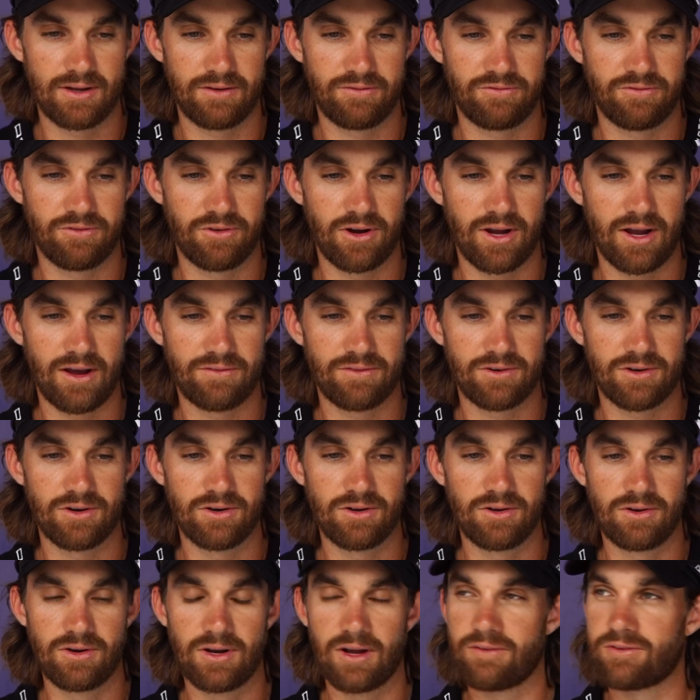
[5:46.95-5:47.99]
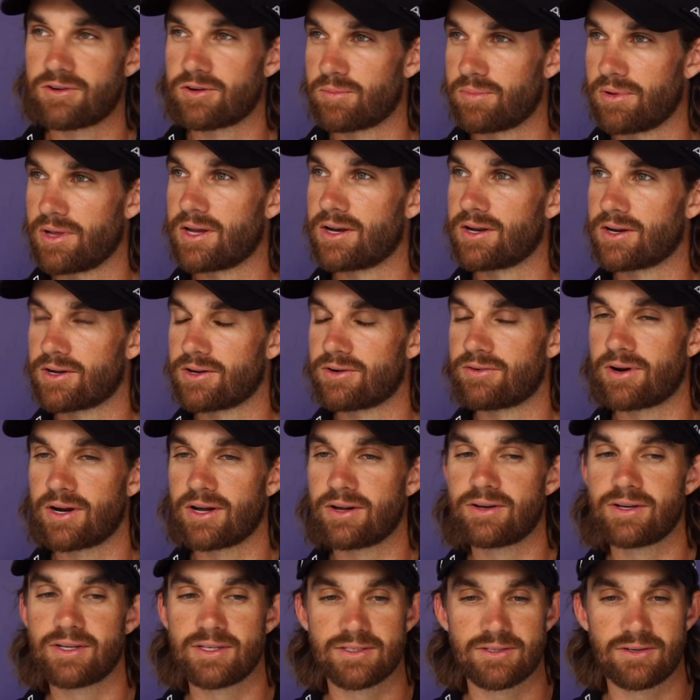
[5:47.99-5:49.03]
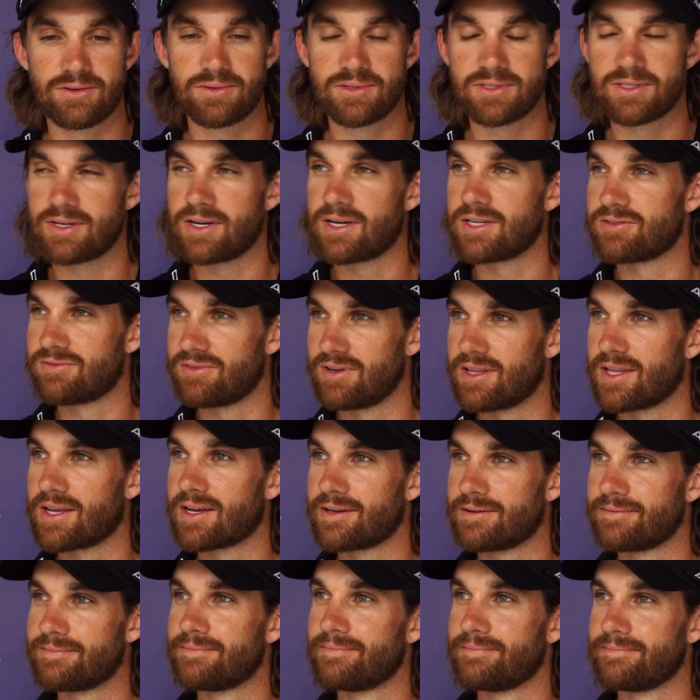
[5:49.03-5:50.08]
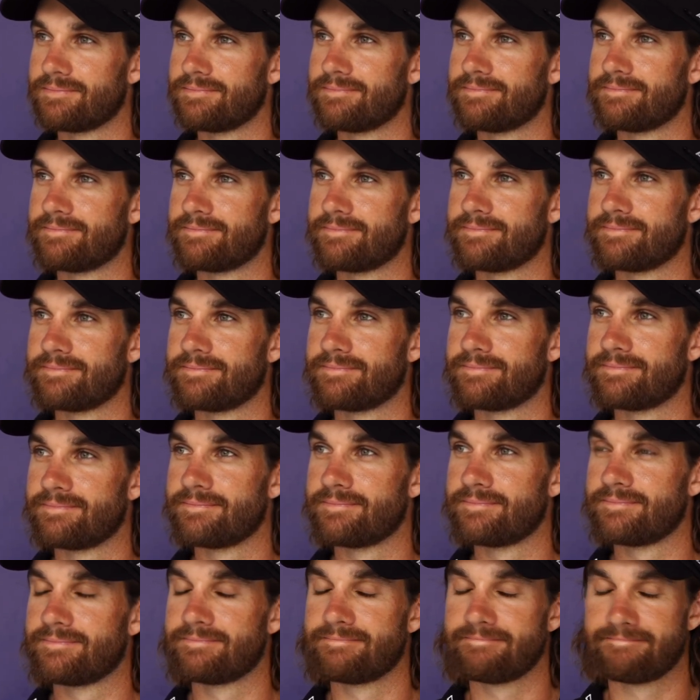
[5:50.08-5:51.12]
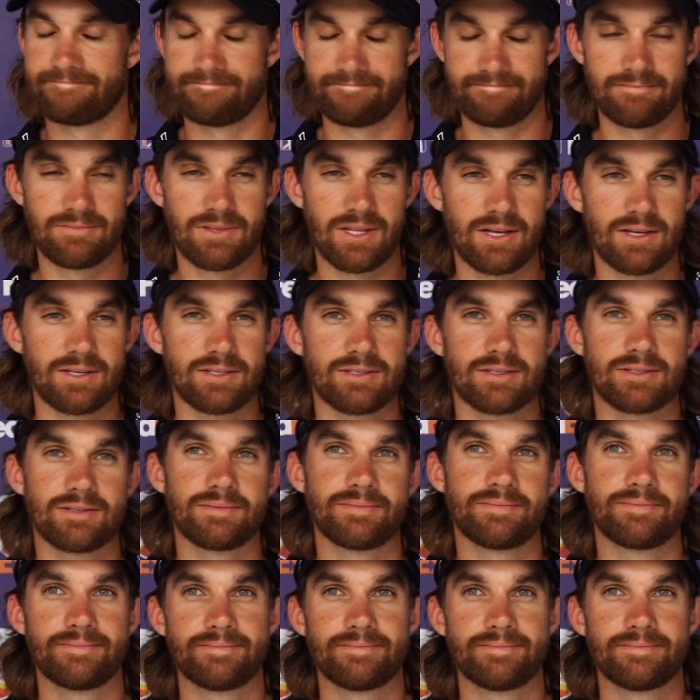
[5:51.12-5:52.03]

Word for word: a, free afternoon after playing a good round is always a nice feeling. Okay, thanks. Thanks.